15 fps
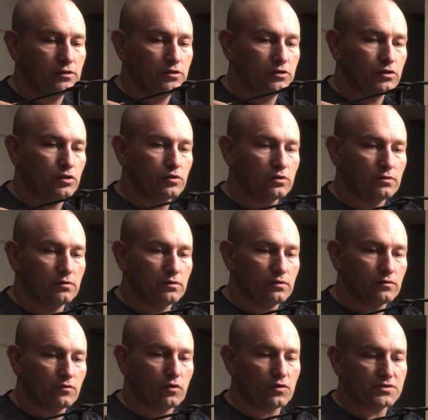You can,
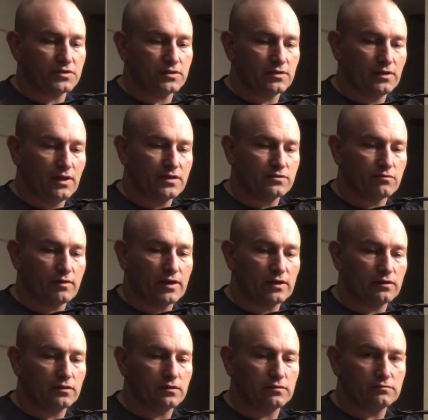of course, it has
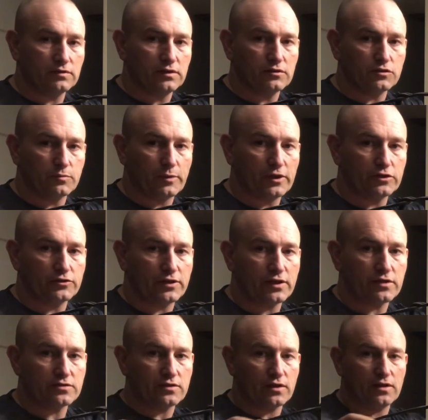regular little spring
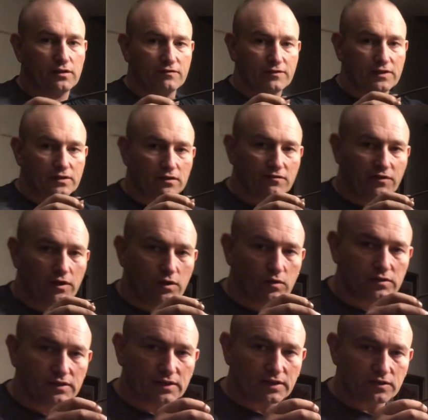triggers on it. If I hold
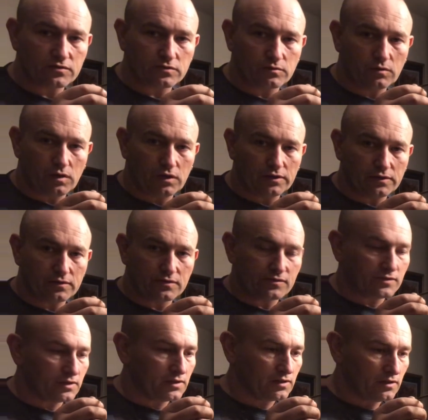it against the wall, you can
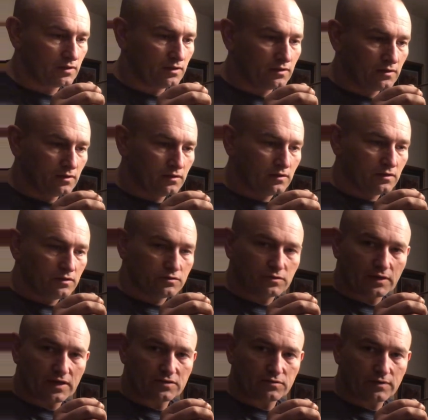see. So it
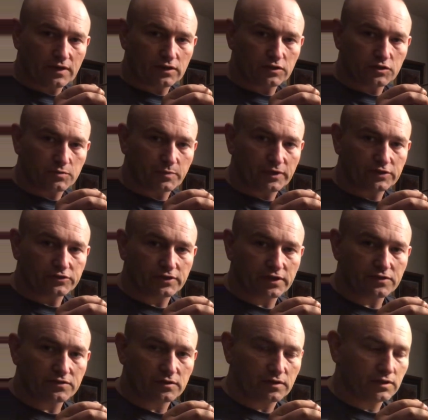has regular spring
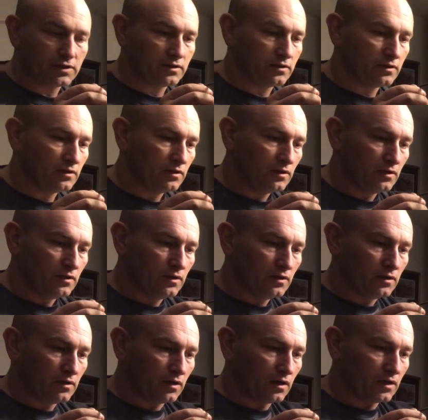triggers on it,
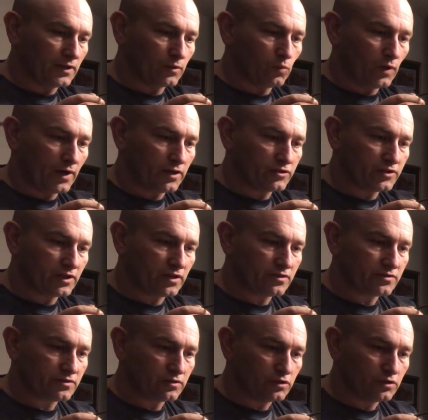or like wire triggers.